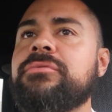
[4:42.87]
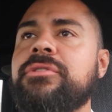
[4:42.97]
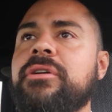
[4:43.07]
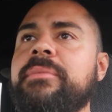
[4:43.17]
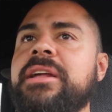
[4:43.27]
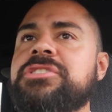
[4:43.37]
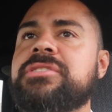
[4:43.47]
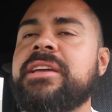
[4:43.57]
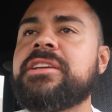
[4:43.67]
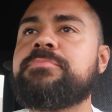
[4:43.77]
You know what I mean? I
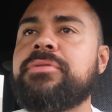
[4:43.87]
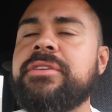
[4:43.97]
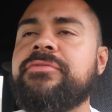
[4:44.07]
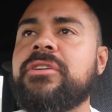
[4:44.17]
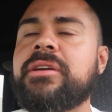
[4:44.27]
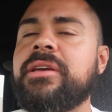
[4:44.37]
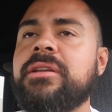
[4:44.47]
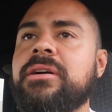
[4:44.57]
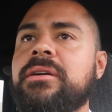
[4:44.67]
just think it's pretty fucking,